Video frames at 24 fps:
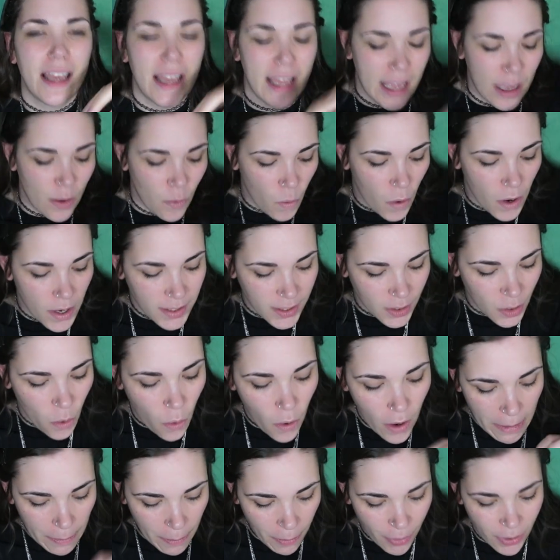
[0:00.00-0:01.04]
it wasn't
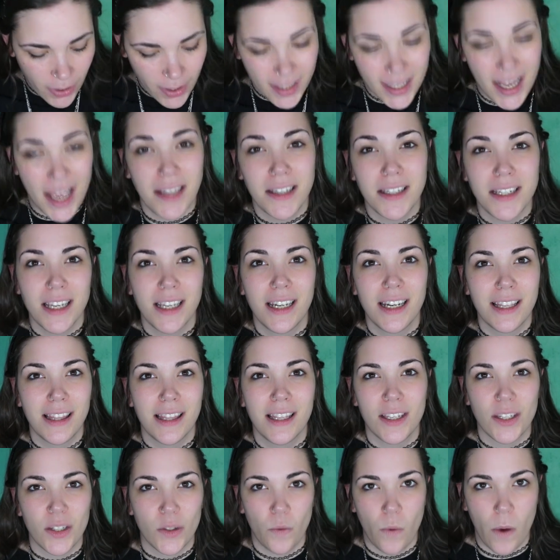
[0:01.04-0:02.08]
quite presented in
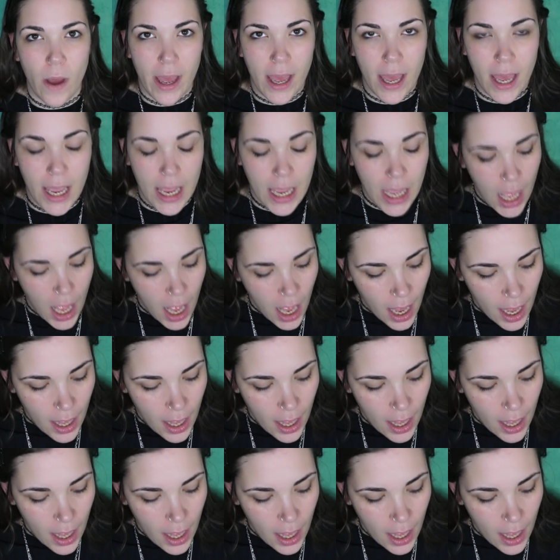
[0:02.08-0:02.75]
this way.